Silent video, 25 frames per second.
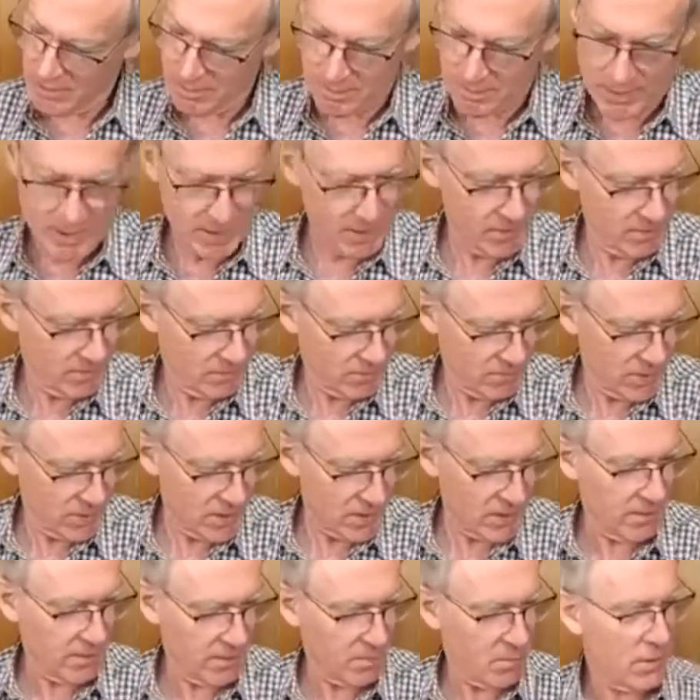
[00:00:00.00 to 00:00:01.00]
but
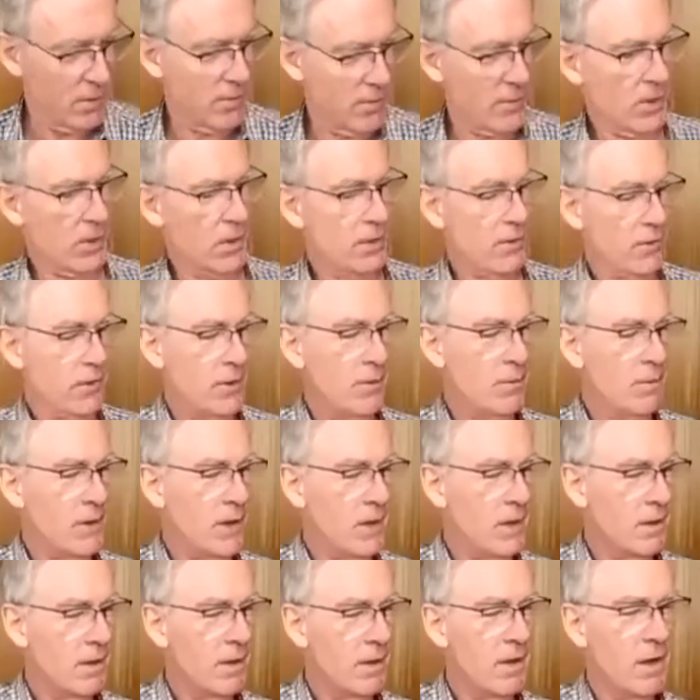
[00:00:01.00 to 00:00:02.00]
we're moving on to
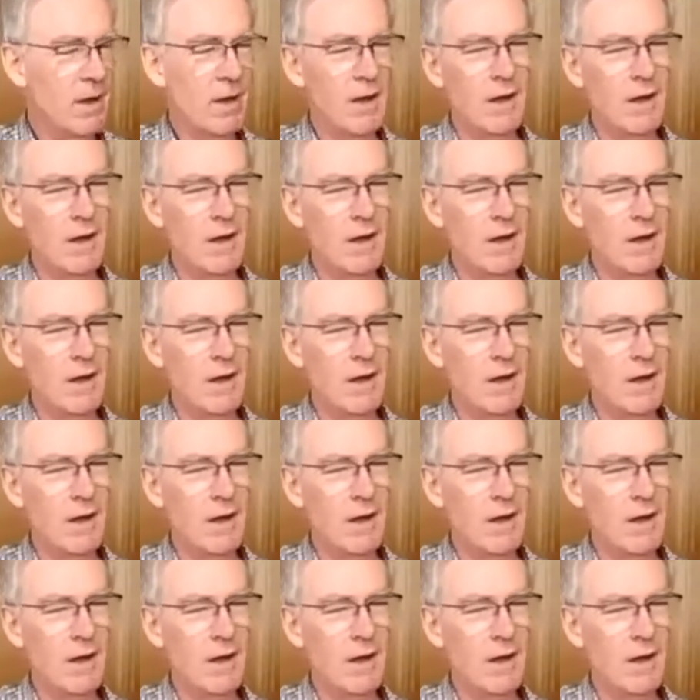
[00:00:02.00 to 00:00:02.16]
something